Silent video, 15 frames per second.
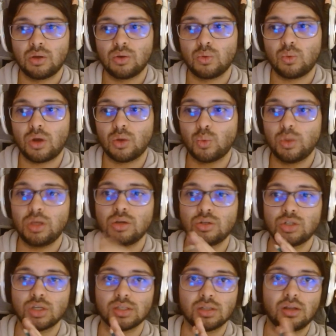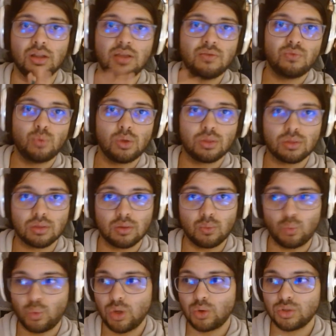well, we could just live with
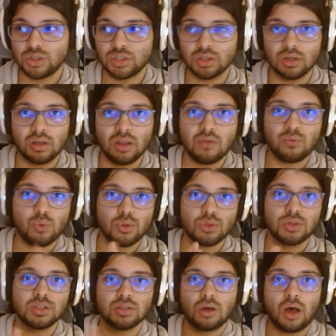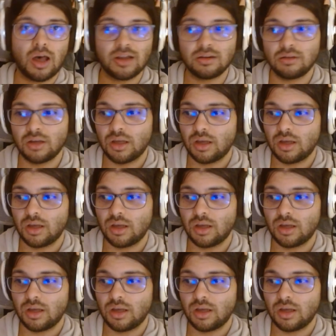we could just live with this god